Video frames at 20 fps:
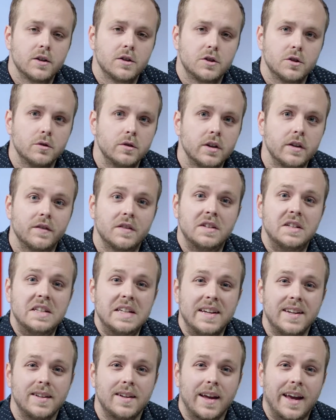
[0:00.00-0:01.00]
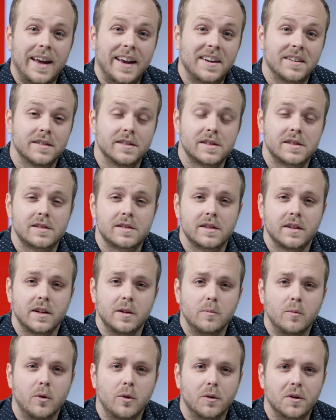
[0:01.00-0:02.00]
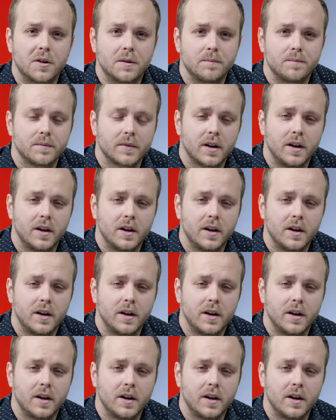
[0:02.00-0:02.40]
do we even need analysts anymore?